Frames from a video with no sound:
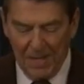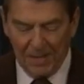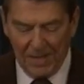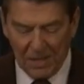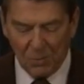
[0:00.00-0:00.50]

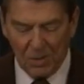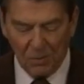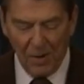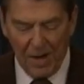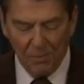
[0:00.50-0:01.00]
And that's what
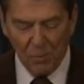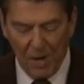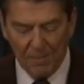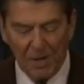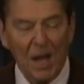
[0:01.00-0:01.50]

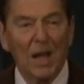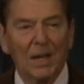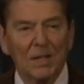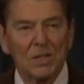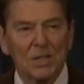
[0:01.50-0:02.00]

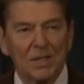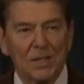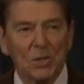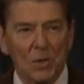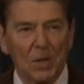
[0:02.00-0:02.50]
Gramm-Rudman-Hollings
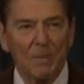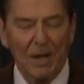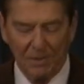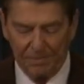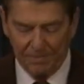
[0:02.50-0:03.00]
is all
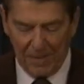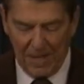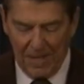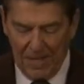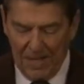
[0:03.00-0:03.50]
about.
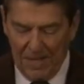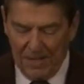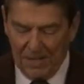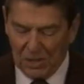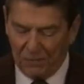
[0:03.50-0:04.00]

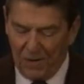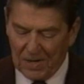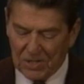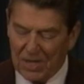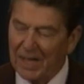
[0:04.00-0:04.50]
This
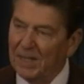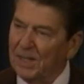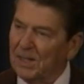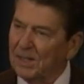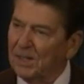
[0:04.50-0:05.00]

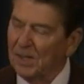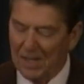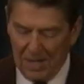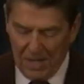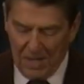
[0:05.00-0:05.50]
far-sighted and
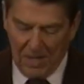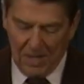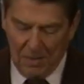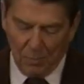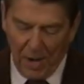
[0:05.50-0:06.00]

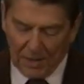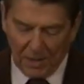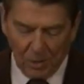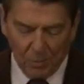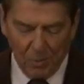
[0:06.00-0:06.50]

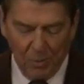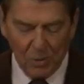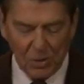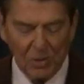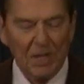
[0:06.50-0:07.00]
practical
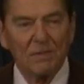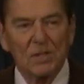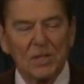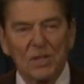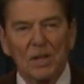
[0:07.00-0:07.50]
proposal
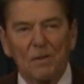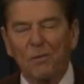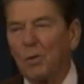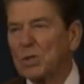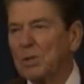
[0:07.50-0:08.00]
gives us an
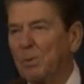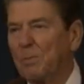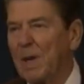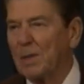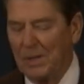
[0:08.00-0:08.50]
enforceable
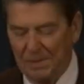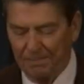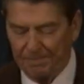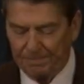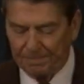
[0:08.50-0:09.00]
method
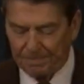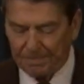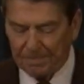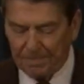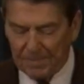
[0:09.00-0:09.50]

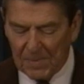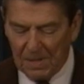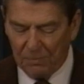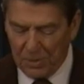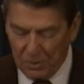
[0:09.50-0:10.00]

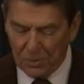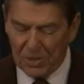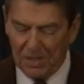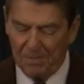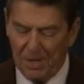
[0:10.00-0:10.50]
of
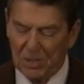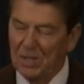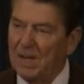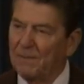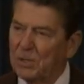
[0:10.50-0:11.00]
reducing the
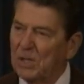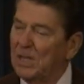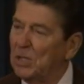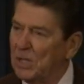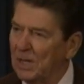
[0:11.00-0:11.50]
budget deficit
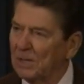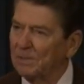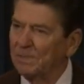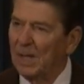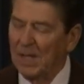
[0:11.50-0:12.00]
each year,
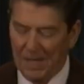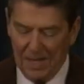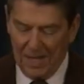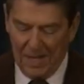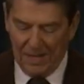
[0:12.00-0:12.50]

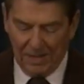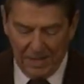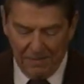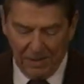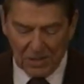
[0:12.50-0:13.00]

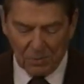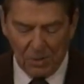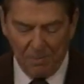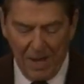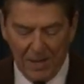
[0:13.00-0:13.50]
leaving us
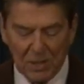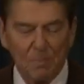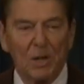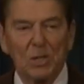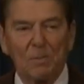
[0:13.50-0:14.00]
with a
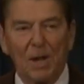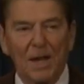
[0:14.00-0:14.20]
balanced budget by